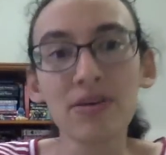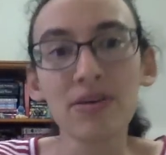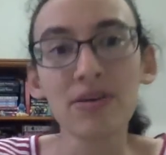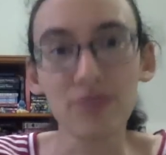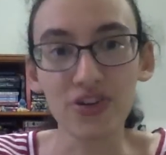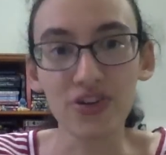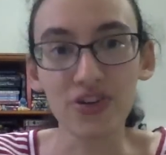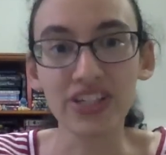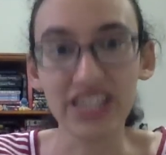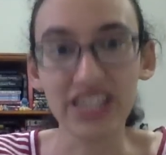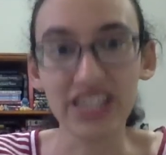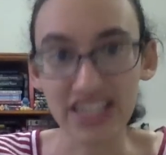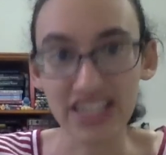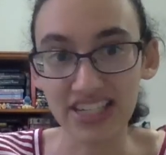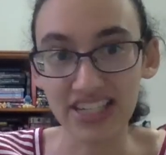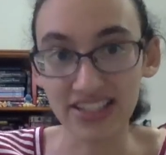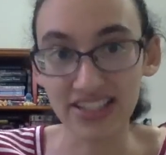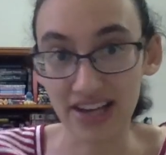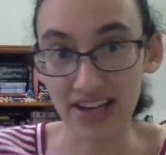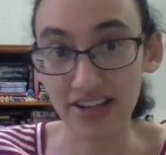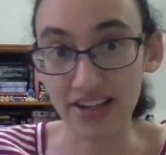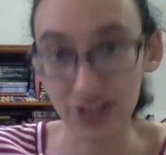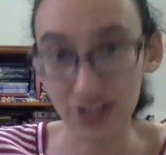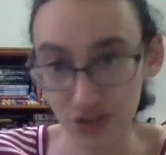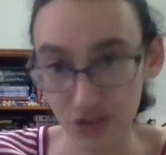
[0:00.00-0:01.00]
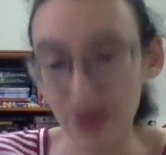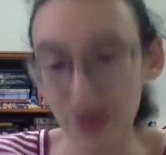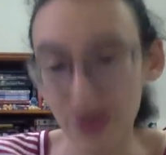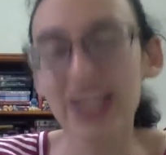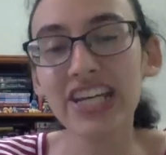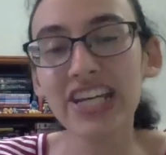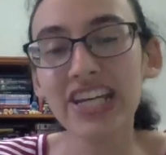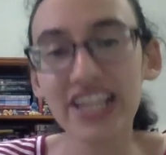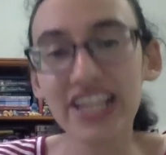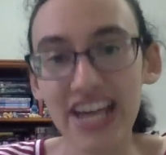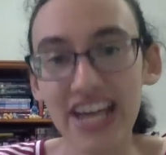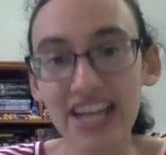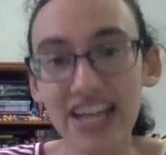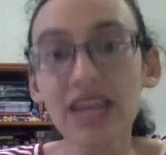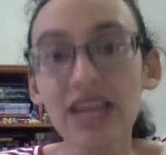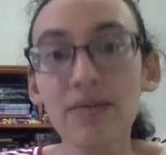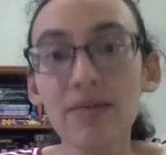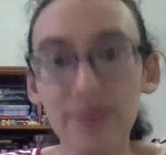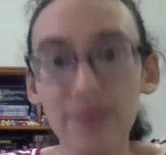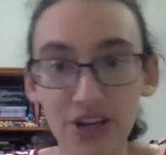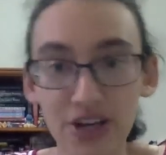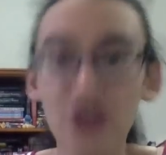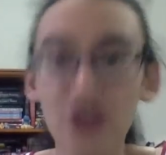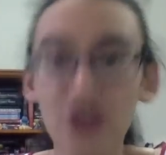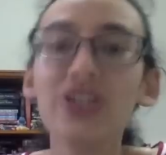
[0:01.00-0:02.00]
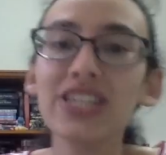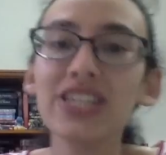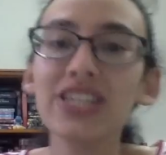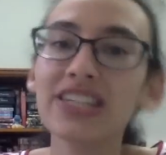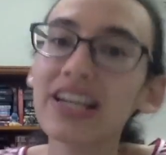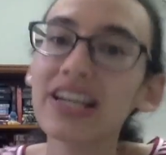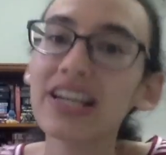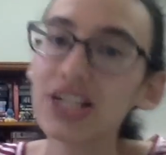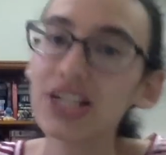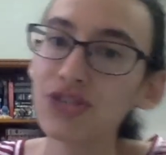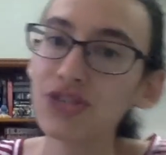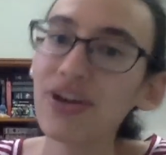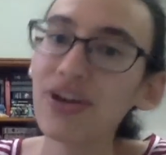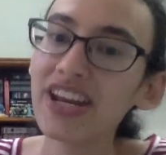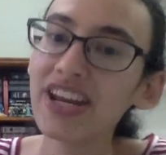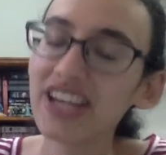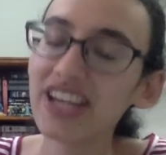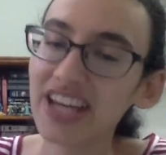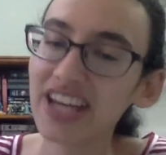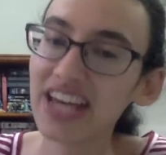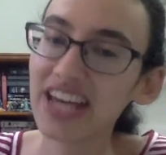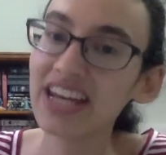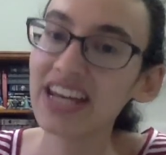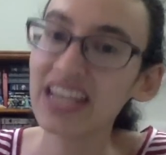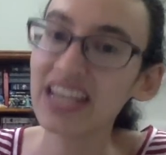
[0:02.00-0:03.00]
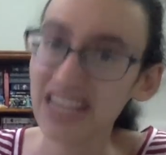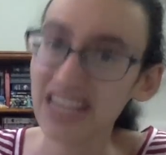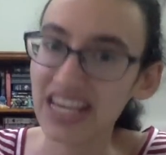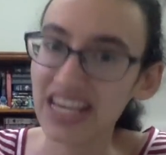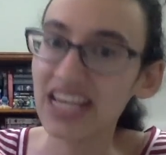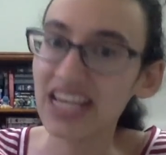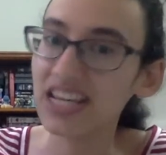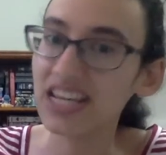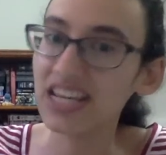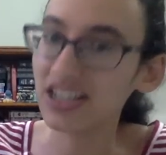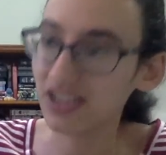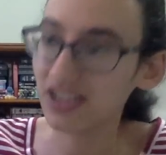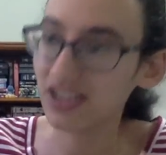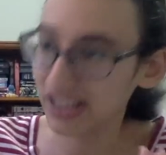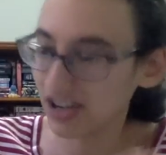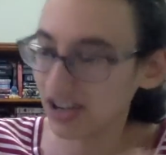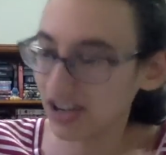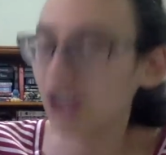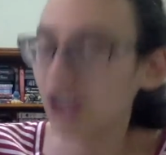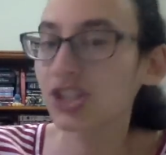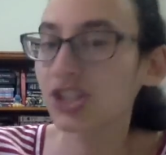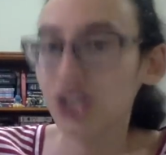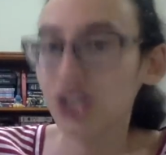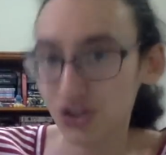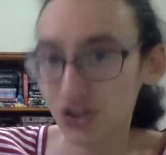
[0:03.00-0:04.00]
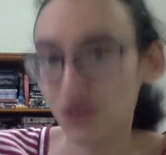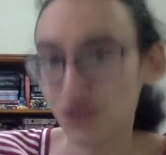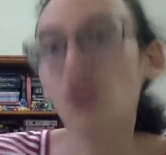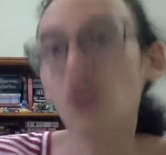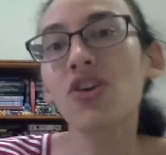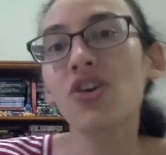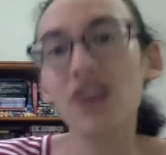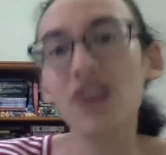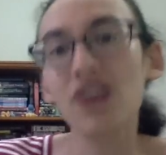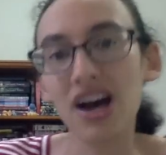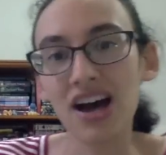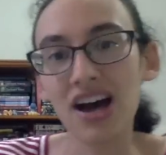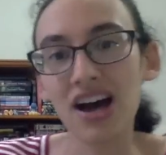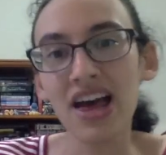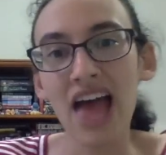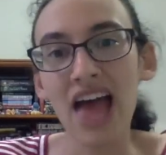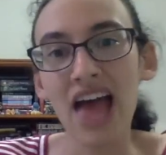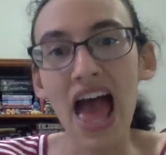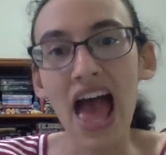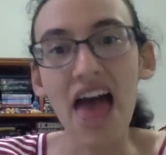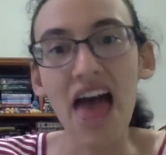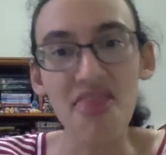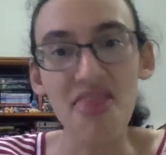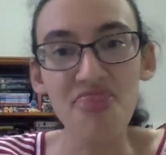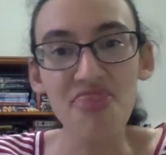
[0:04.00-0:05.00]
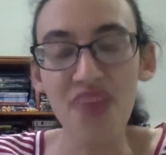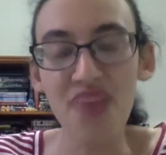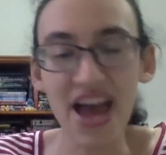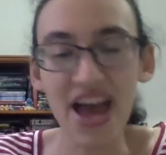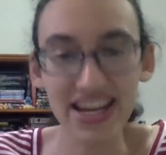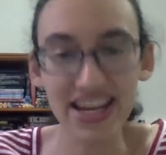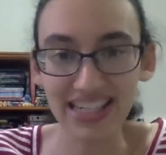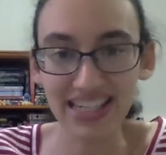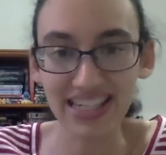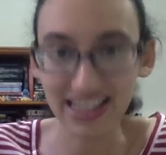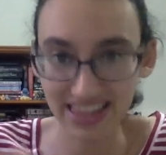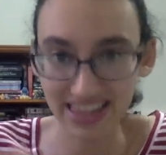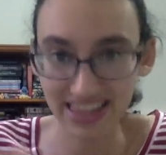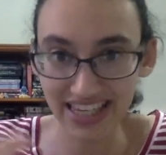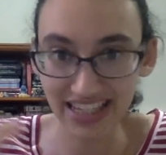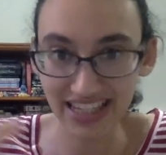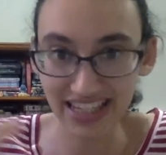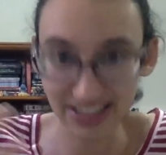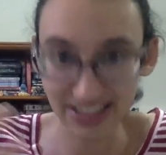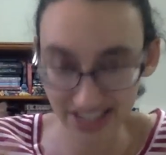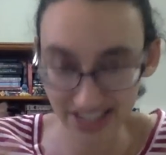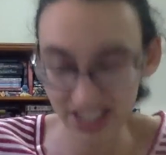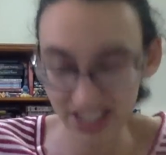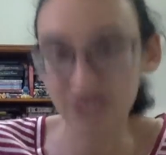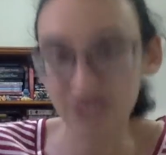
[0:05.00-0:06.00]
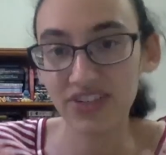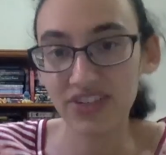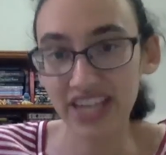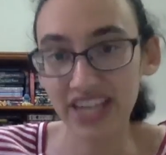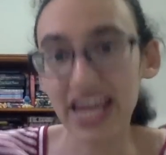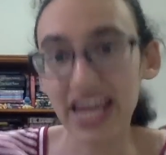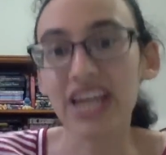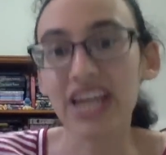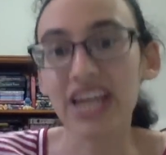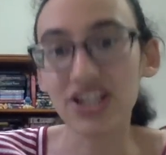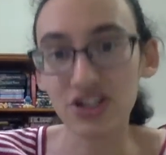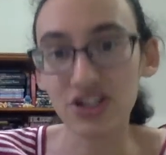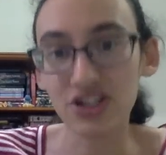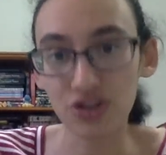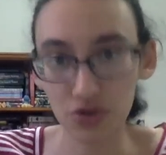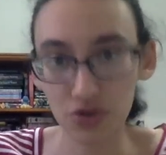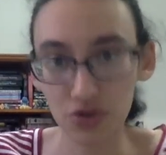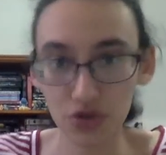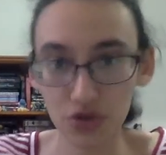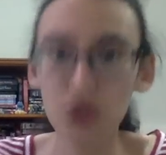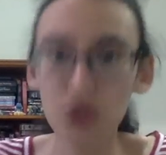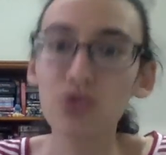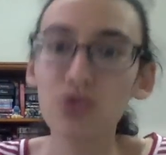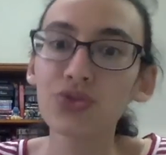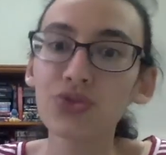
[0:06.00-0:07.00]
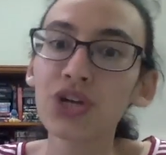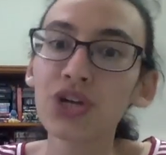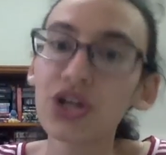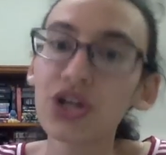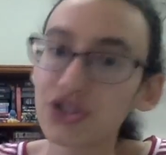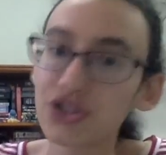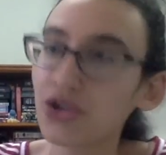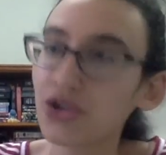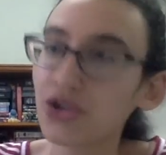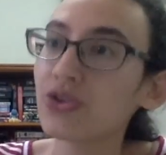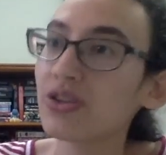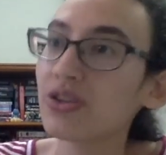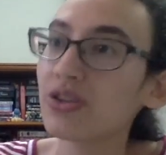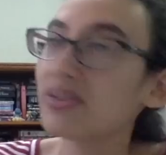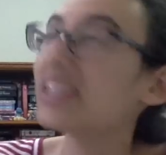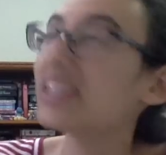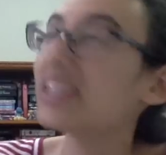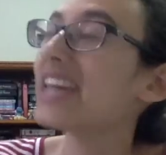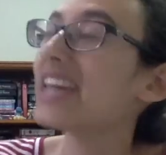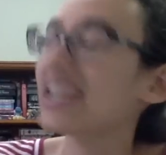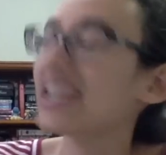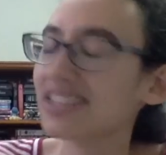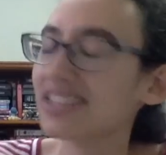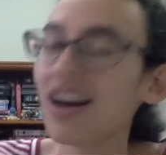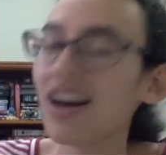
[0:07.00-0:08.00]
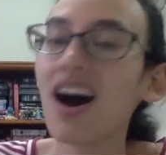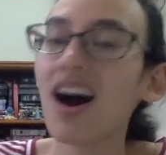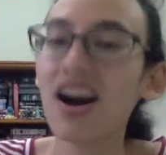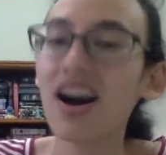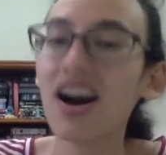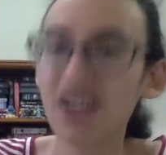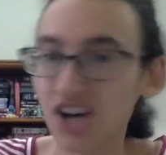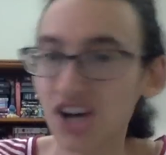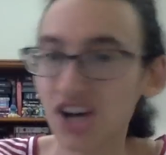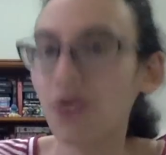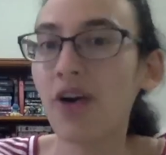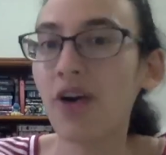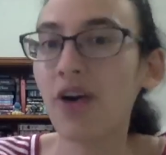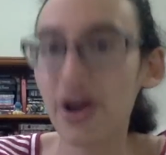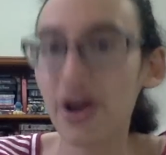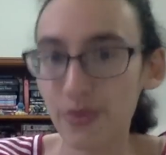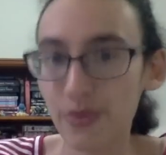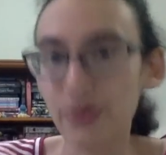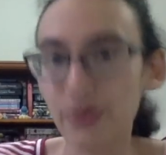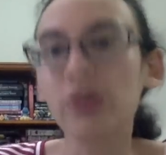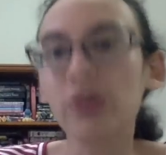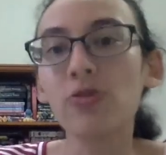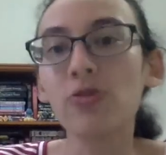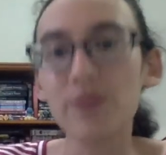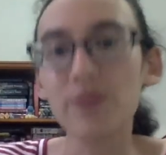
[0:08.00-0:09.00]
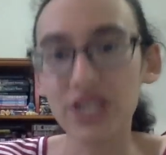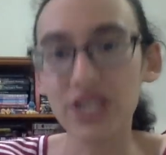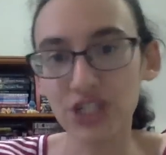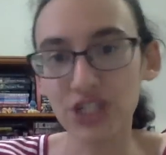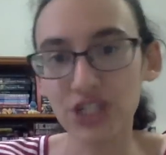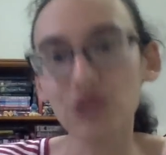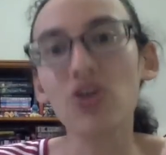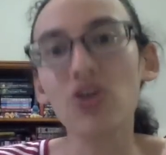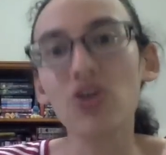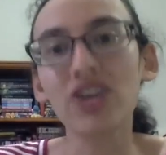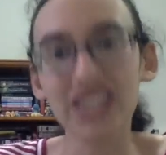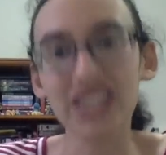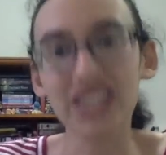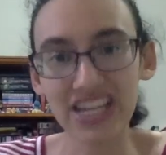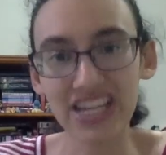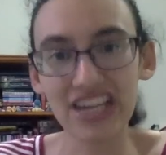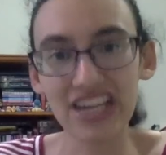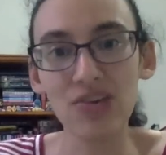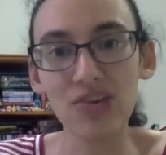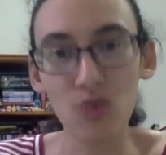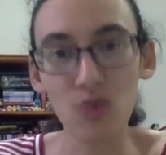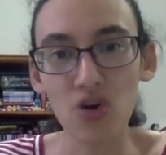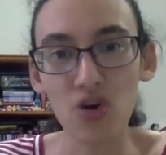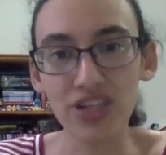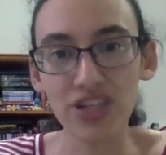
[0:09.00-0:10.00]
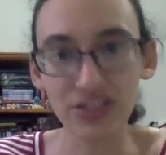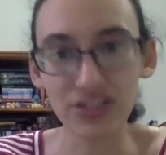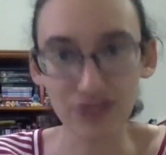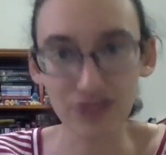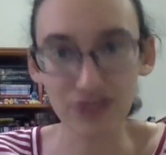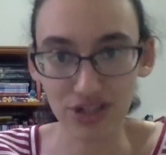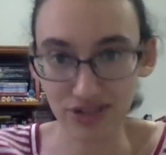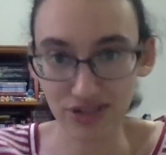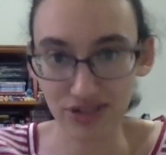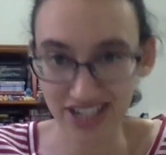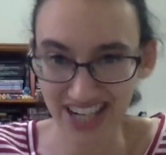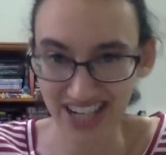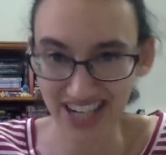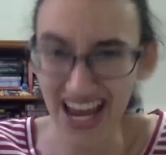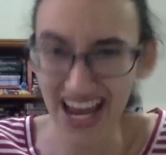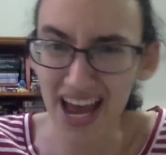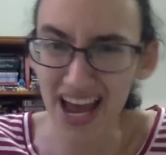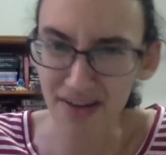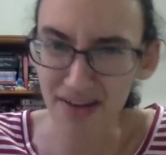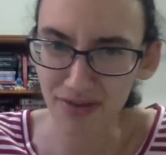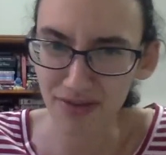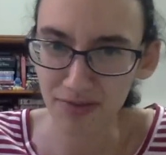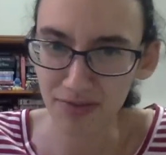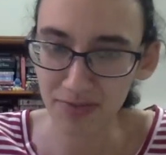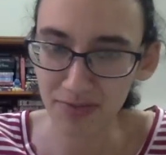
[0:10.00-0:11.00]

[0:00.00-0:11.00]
Because he started training again, he got stronger, and that is, like, the justification you use so that the next arc, Gohan will be stronger than he was in Resurrection F.